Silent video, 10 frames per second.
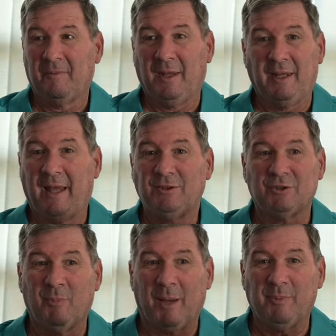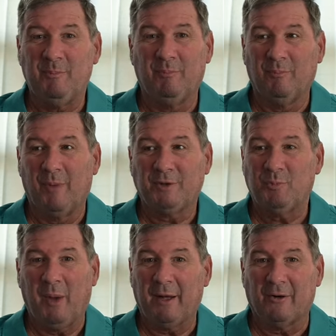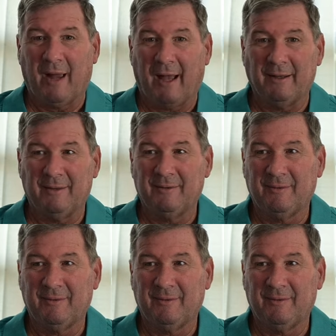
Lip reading: They just might be much better at it.